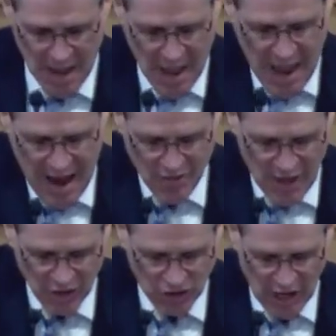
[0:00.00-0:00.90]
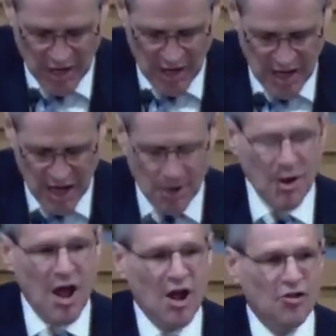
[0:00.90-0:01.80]
And they said to him,
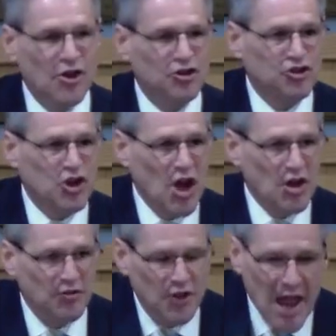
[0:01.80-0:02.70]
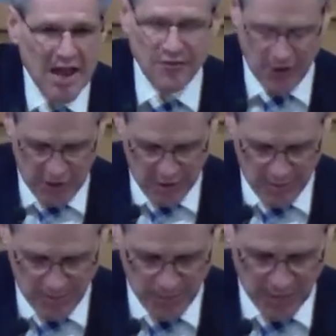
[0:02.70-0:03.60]
The son of David.
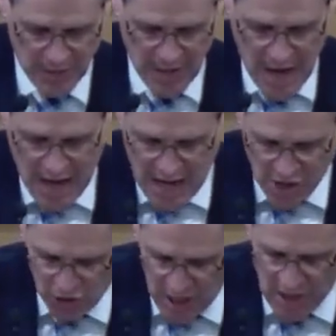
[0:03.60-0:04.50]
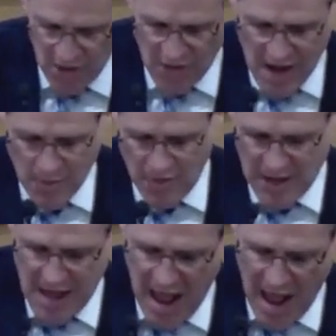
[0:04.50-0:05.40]
He said to them, Then
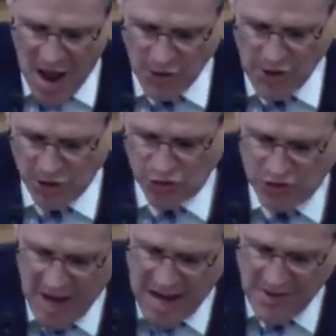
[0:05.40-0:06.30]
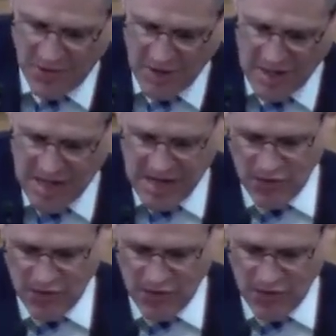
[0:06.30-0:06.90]
how does David in